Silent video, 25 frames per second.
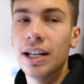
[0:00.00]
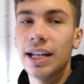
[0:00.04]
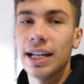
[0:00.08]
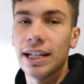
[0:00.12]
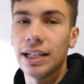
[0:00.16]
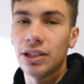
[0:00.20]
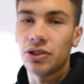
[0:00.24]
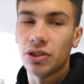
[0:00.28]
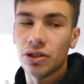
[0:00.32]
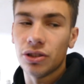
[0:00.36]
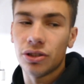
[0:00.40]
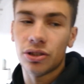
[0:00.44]

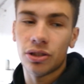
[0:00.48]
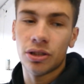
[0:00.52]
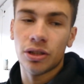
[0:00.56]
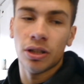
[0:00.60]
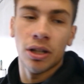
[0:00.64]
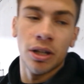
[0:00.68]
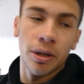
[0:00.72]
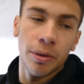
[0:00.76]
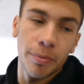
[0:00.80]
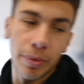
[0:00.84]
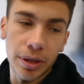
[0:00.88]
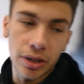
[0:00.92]
It's just
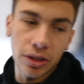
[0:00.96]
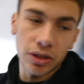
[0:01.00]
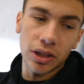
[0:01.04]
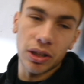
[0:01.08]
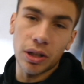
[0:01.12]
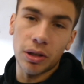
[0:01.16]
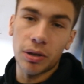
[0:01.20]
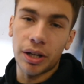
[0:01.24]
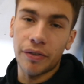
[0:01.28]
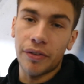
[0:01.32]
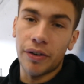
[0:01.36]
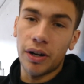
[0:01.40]
because I
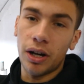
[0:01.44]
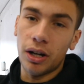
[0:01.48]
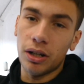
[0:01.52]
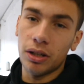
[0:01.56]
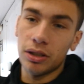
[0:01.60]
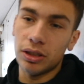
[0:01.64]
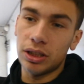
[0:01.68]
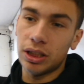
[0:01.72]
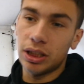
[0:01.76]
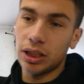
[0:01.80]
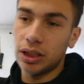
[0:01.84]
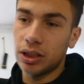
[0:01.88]
don't have
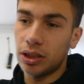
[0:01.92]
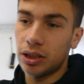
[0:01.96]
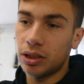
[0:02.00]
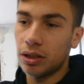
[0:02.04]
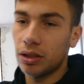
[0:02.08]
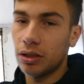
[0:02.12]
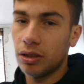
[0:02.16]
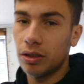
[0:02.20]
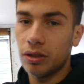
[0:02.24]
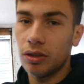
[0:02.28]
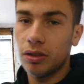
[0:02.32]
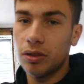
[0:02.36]
harnesses
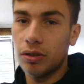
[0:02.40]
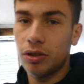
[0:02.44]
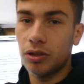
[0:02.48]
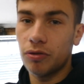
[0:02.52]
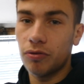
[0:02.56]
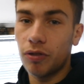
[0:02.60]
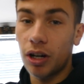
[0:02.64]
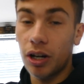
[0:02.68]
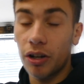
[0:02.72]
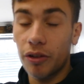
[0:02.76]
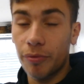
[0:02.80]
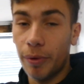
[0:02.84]
to
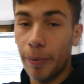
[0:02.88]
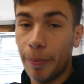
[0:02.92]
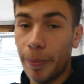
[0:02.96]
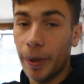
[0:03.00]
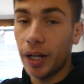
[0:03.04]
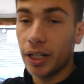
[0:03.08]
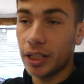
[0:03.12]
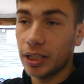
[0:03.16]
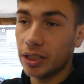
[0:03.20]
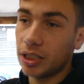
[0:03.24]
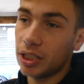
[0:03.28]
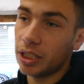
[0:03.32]
run off my
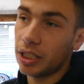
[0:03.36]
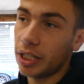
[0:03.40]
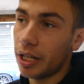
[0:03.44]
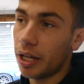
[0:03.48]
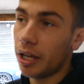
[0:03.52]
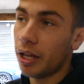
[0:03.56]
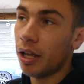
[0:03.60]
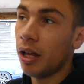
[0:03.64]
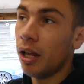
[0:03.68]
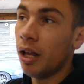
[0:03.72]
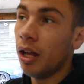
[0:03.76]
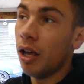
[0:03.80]
bucket seat
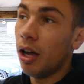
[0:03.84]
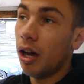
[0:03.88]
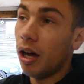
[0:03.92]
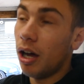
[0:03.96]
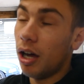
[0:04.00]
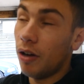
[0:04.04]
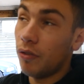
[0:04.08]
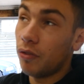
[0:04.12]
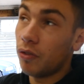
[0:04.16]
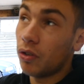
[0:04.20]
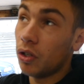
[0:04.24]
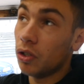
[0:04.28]
yet,
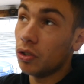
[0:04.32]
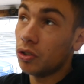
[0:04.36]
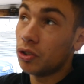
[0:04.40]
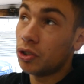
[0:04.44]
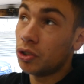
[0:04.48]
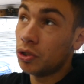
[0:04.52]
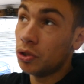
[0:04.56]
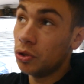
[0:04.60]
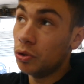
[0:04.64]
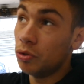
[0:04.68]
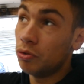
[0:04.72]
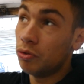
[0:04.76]
I've got
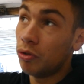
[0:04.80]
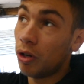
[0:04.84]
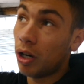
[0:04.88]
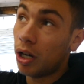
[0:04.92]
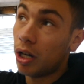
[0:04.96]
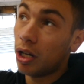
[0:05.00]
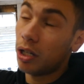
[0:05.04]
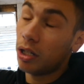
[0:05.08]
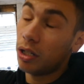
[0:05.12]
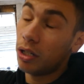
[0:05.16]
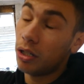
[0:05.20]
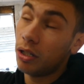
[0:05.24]
to
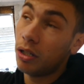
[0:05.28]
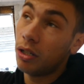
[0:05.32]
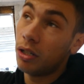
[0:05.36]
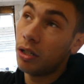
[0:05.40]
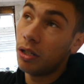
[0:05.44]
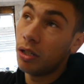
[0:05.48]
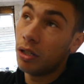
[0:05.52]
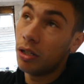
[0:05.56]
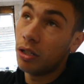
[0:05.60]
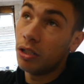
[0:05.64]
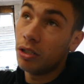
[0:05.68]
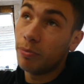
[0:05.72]
run
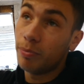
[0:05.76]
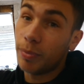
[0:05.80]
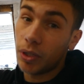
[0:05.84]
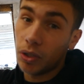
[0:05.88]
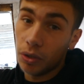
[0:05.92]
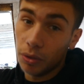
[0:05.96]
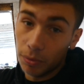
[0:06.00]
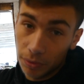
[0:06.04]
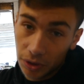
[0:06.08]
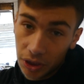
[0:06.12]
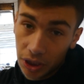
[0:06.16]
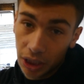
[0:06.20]
my
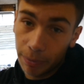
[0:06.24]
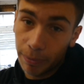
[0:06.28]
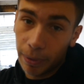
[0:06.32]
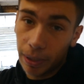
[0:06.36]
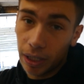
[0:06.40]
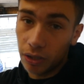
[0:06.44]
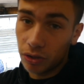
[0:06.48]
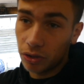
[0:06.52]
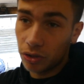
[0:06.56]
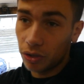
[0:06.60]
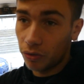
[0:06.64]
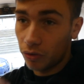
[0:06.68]
normal seat
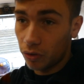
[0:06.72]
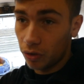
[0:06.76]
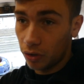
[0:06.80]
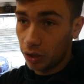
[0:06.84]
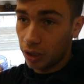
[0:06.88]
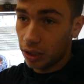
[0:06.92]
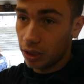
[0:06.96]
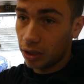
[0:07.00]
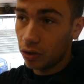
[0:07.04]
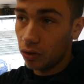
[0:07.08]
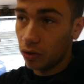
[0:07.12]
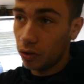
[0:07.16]
belt, so I've got to
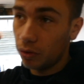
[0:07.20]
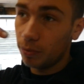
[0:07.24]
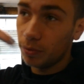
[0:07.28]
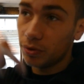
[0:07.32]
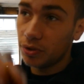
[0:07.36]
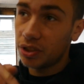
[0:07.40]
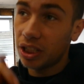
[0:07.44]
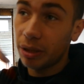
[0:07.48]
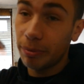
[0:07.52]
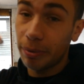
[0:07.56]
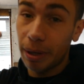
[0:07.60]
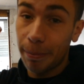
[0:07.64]
get the normal
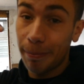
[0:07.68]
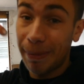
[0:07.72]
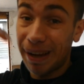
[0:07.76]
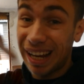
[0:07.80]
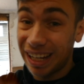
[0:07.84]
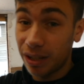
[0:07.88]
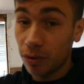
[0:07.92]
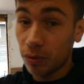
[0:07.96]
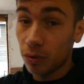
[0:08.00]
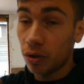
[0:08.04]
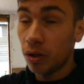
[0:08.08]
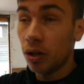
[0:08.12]
seat belt
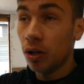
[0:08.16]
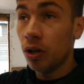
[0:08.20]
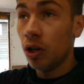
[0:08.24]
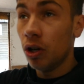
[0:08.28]
mount